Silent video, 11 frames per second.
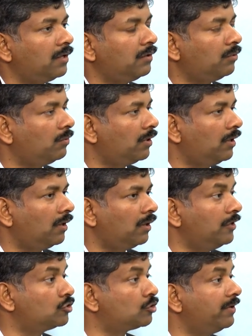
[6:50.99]
you know,
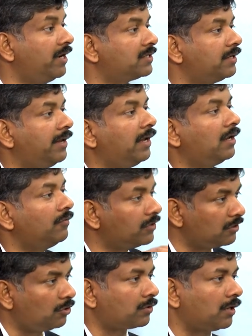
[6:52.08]
instrumentation day
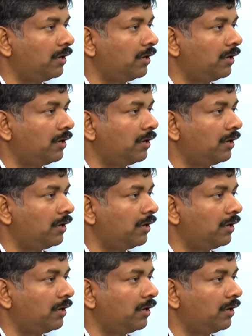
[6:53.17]
within Dr.